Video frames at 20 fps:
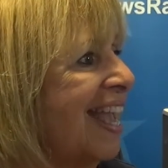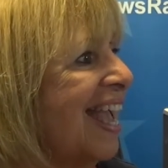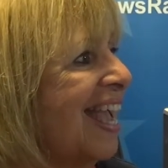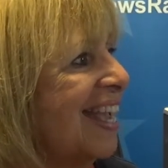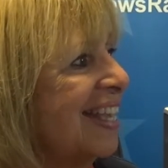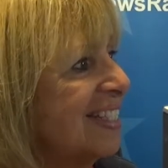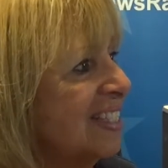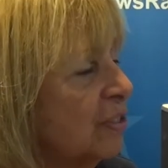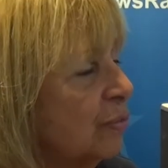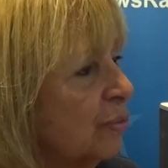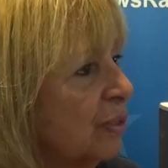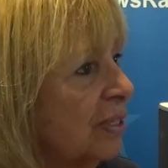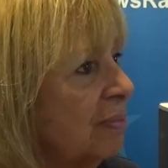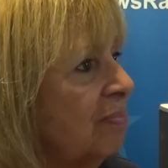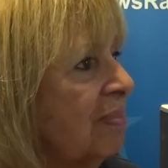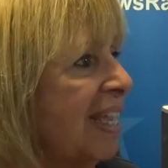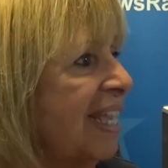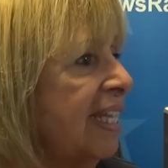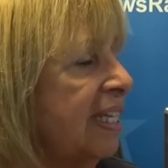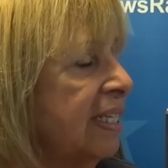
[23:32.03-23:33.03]
has
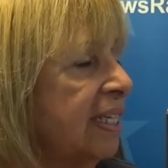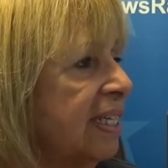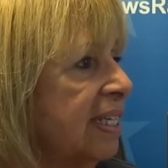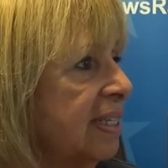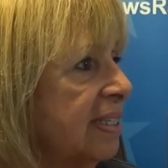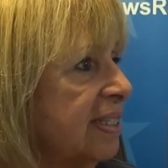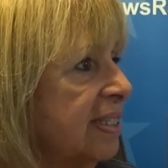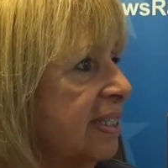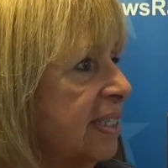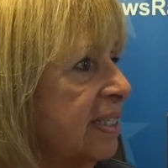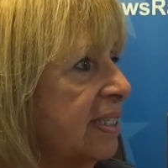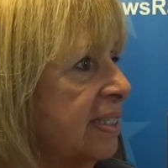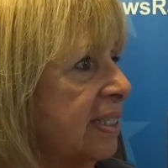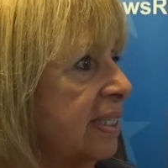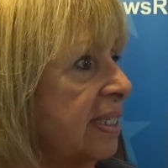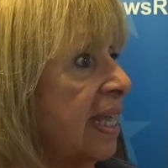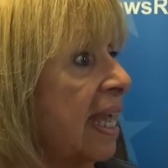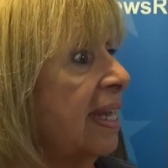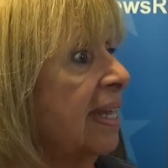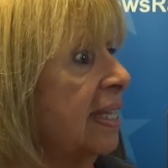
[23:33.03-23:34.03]
remained
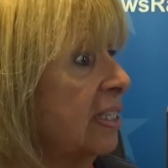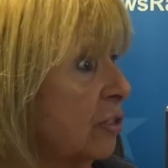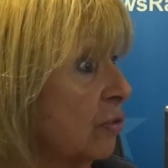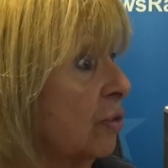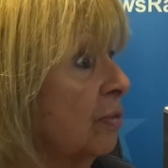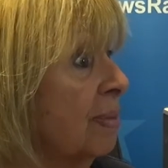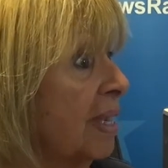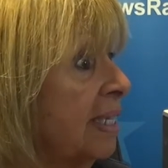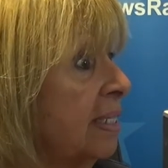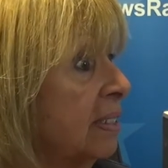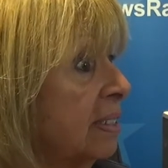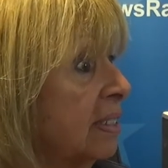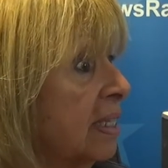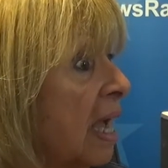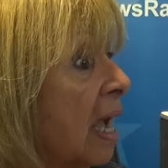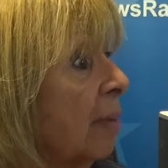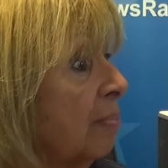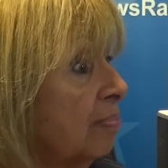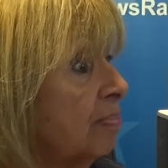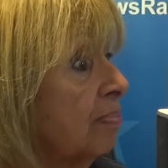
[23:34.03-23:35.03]
consistent and has remained
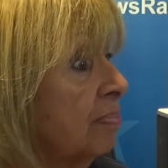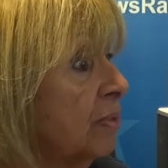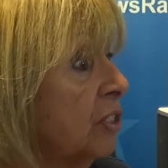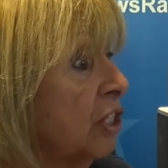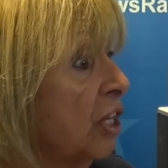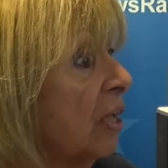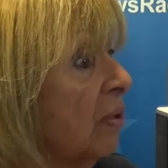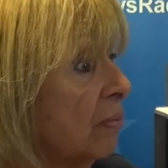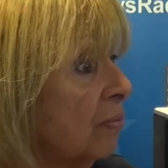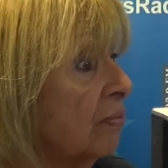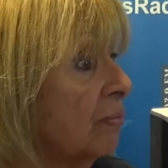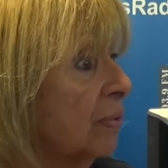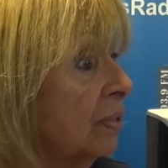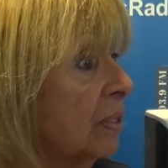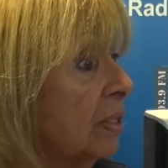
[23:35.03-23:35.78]
top shelf.